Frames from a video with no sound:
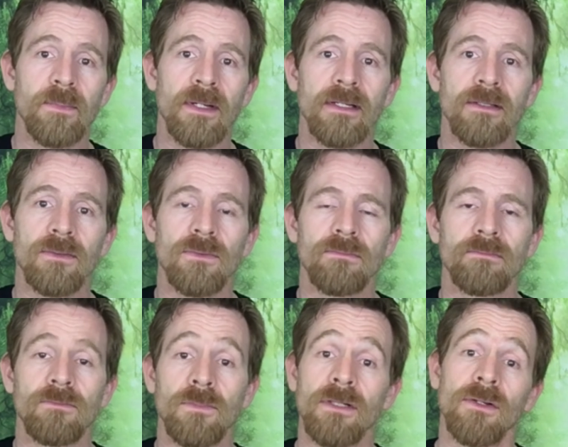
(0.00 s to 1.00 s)
but
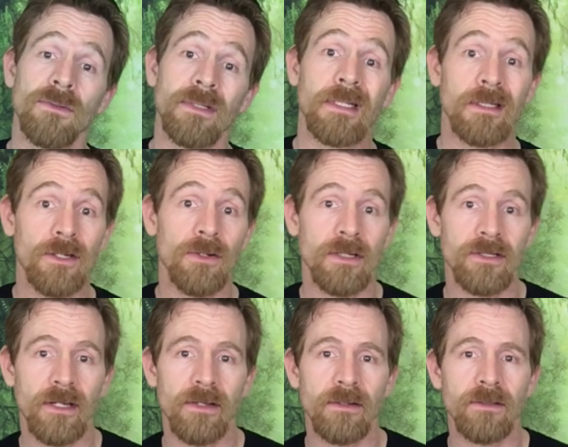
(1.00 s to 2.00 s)
will only encourage
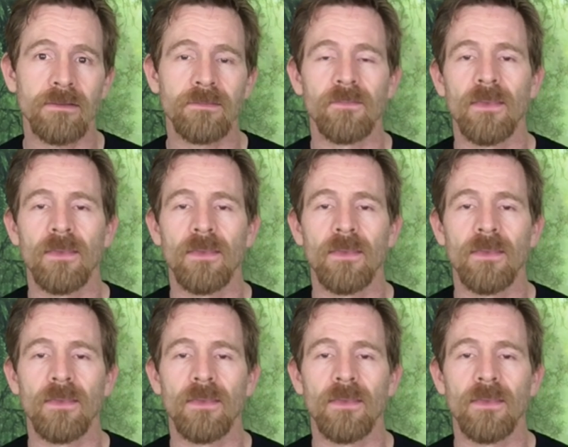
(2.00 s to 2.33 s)
others.